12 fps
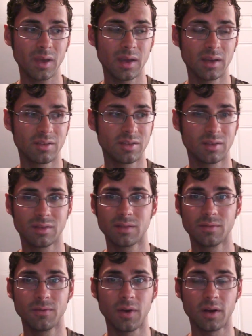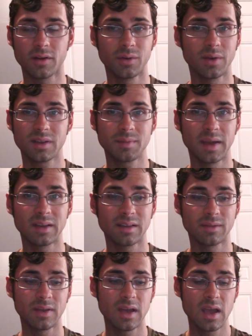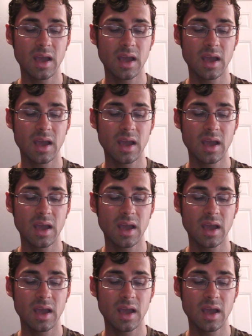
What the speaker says: It's just far too expensive.